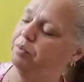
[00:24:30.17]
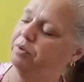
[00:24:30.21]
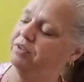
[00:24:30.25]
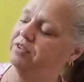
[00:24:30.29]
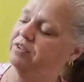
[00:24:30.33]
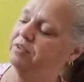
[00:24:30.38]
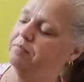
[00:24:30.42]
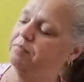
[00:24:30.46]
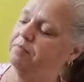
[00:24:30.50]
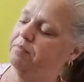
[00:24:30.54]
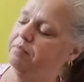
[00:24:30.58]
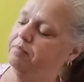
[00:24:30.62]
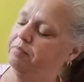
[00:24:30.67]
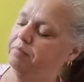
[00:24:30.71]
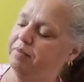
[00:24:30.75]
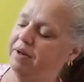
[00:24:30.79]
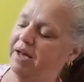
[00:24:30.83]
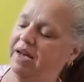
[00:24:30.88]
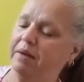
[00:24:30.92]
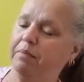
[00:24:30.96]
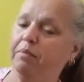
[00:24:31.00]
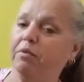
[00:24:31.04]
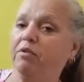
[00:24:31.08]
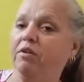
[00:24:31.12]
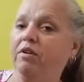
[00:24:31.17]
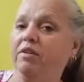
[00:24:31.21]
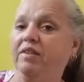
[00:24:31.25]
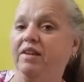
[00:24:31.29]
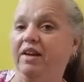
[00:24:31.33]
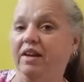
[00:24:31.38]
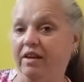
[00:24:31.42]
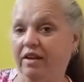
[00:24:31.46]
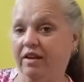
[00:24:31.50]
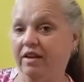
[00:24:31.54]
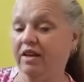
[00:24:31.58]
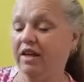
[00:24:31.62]
put some paper in
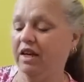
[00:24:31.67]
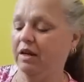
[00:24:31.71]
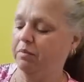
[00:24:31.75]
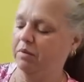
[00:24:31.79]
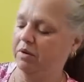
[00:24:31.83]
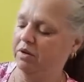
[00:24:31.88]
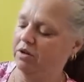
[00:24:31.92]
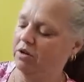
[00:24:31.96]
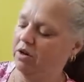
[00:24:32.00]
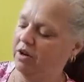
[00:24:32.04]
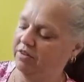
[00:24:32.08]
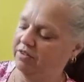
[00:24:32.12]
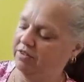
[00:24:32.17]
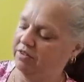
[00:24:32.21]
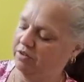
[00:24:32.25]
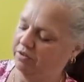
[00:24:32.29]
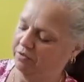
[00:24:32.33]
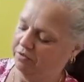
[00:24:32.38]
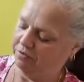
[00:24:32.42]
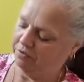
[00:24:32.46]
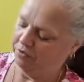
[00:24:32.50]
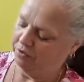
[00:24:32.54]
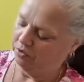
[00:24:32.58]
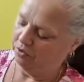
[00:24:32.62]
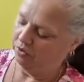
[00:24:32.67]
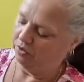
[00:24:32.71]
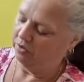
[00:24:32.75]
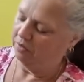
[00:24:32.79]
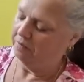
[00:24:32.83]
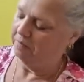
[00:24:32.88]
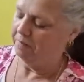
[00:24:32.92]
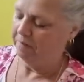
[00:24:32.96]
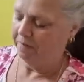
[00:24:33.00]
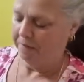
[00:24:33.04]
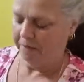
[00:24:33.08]
there to keep it nice and full.